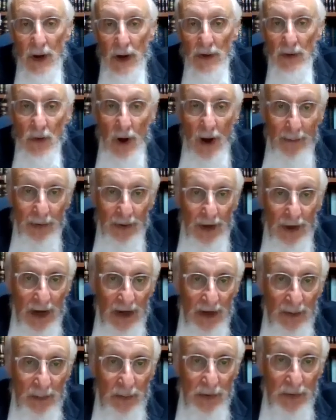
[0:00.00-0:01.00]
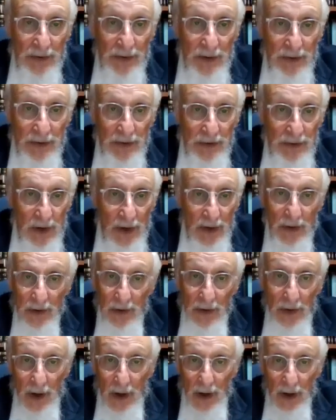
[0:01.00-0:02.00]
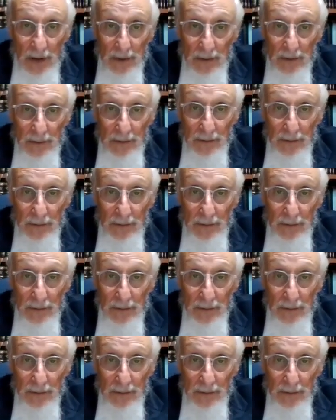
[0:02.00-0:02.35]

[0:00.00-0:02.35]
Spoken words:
Are you obligated to put tzitzis on it or not?